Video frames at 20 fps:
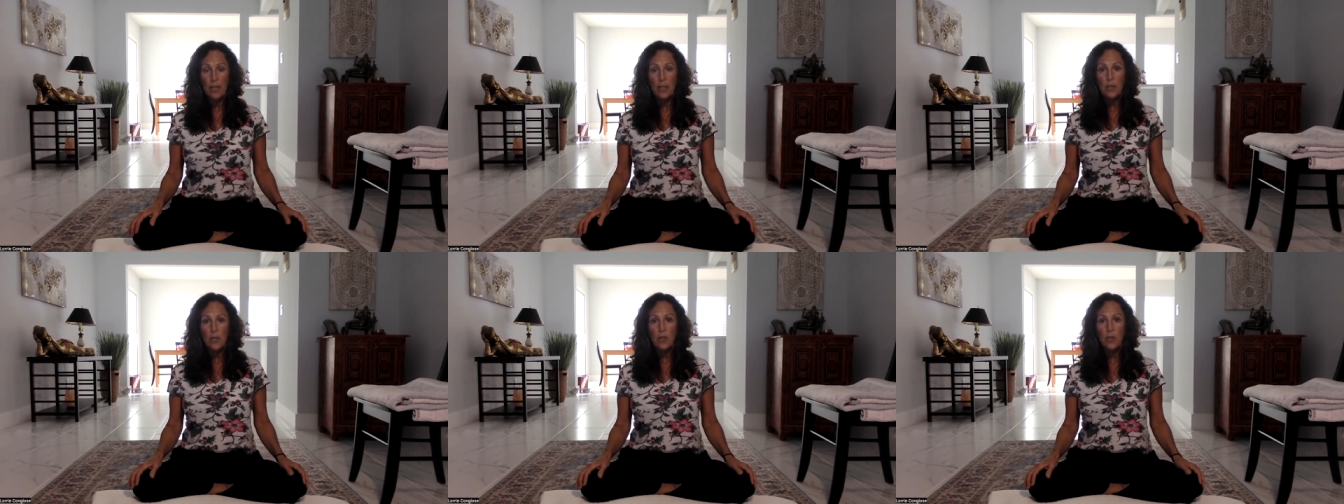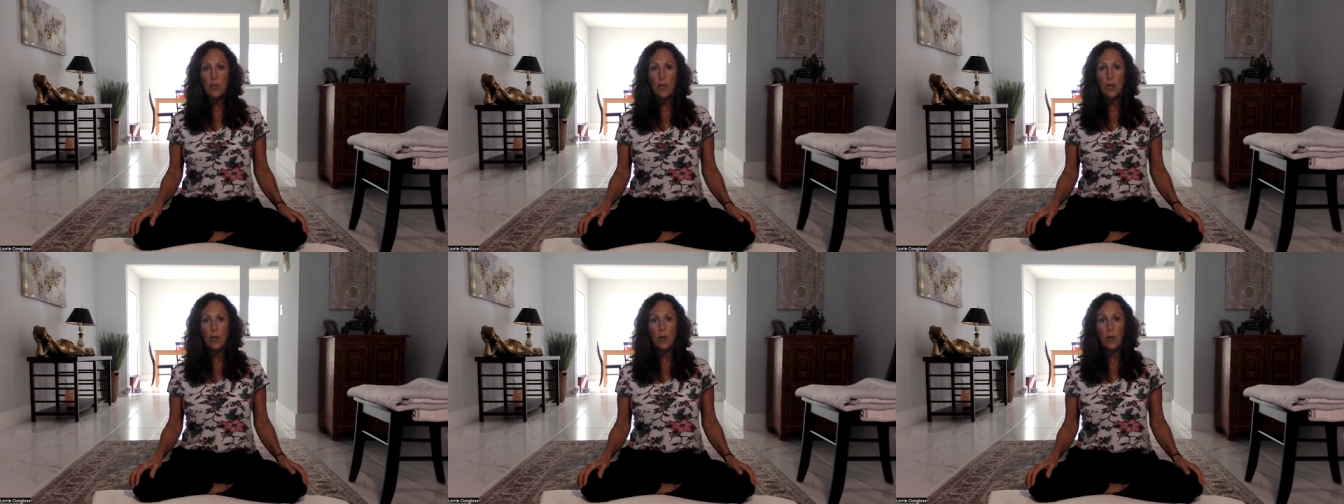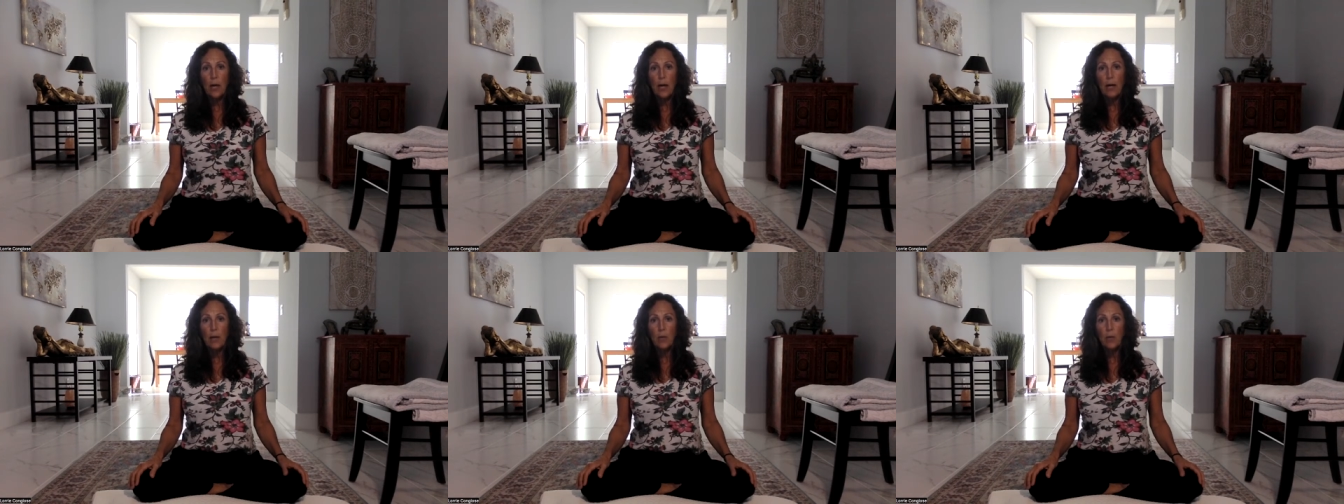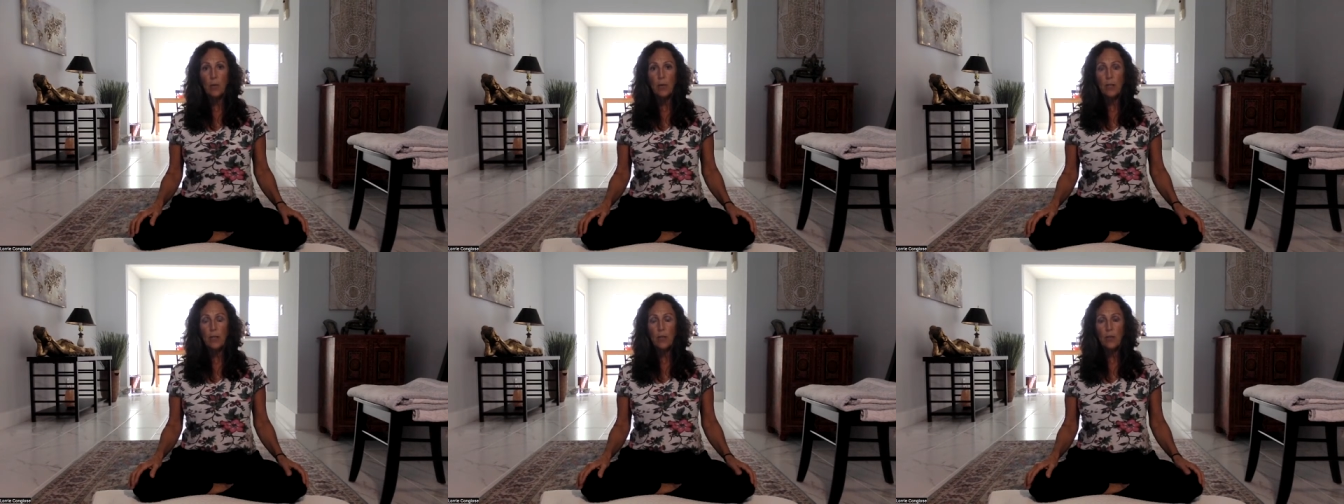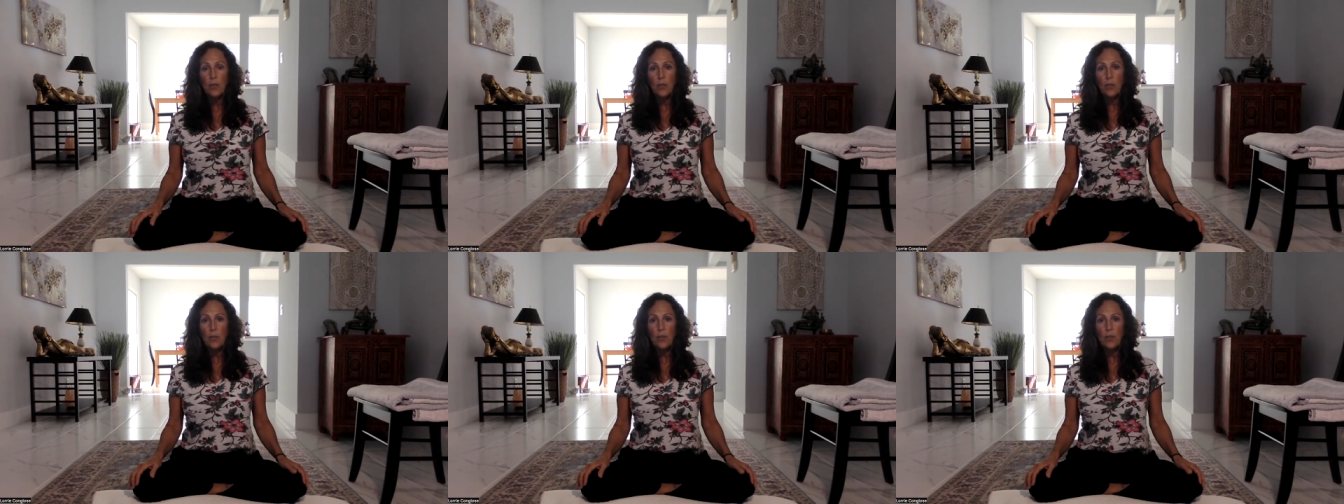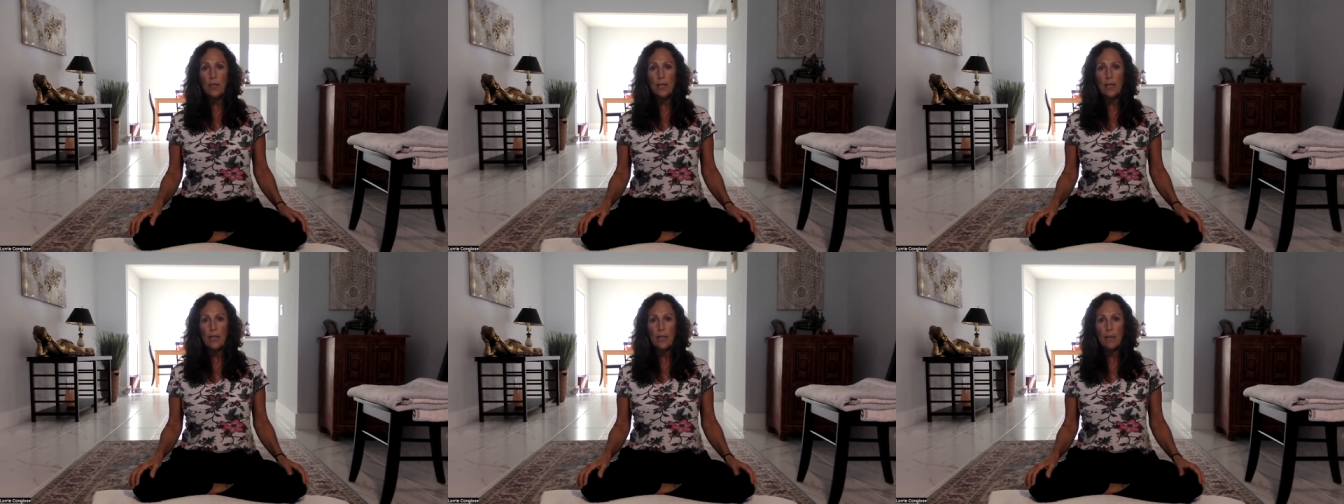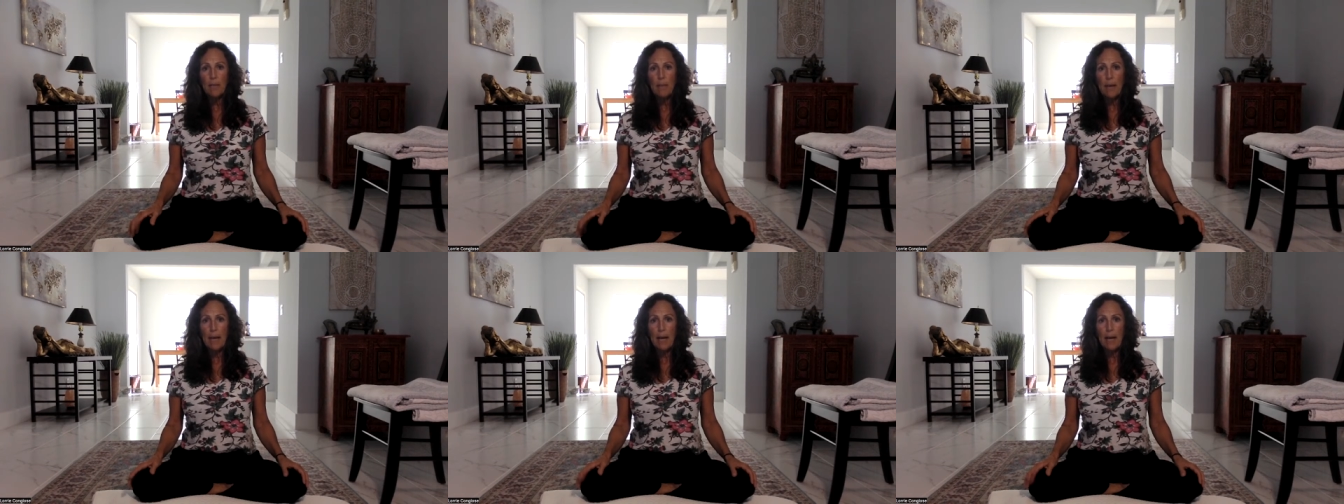So I want you to think
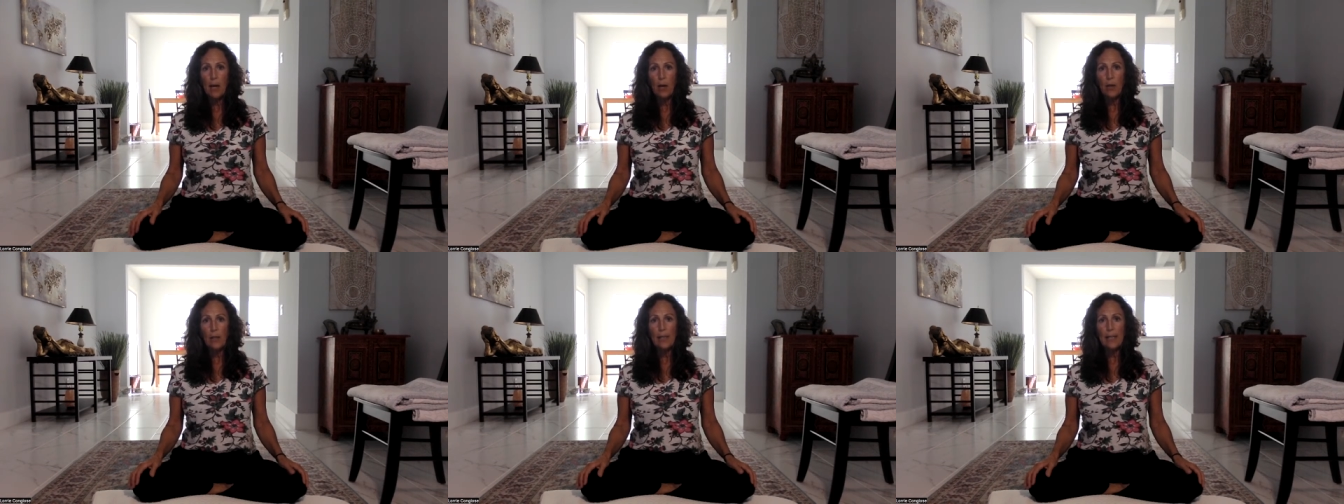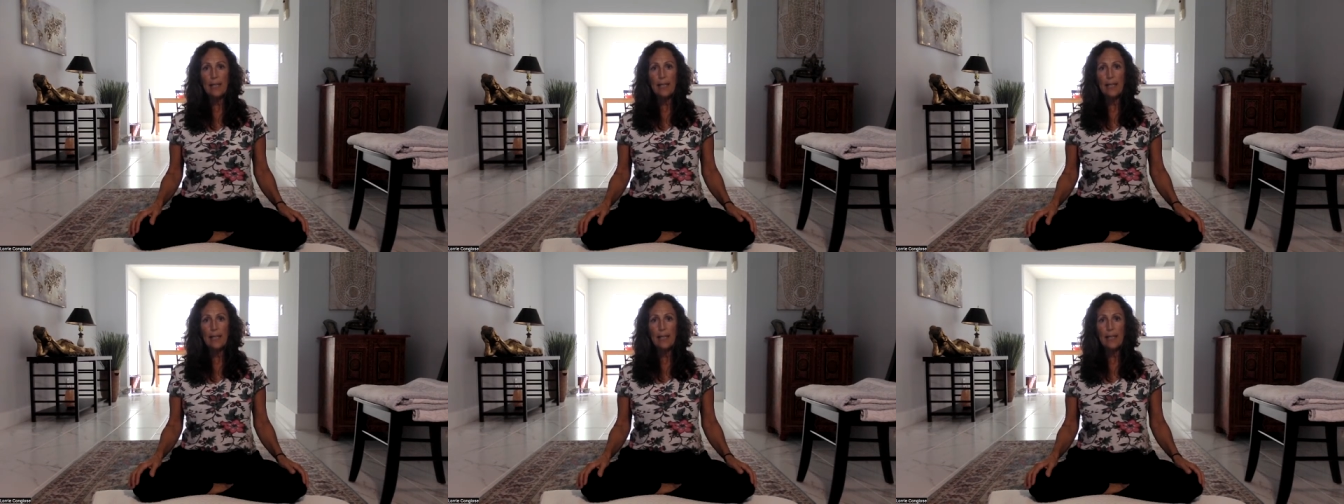about